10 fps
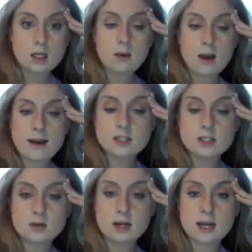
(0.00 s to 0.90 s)
You
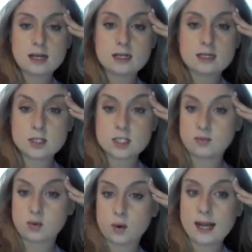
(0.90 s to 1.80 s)
have 2 days,
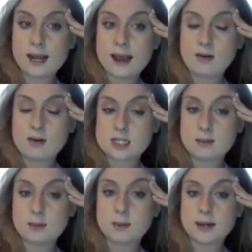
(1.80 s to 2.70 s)
which is 48
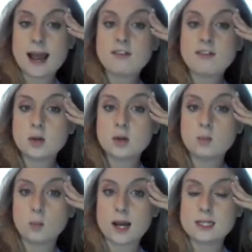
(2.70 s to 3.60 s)
hours, to build whatever
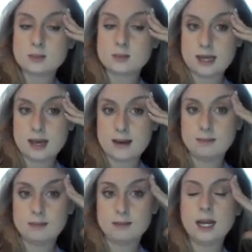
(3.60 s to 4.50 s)
you want with
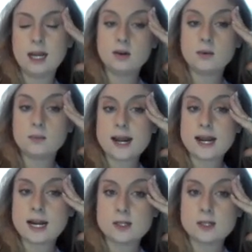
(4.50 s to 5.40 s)
them. In your
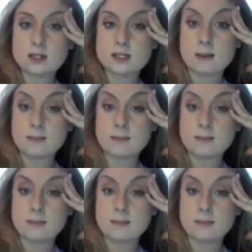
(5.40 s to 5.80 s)
writing, I want you to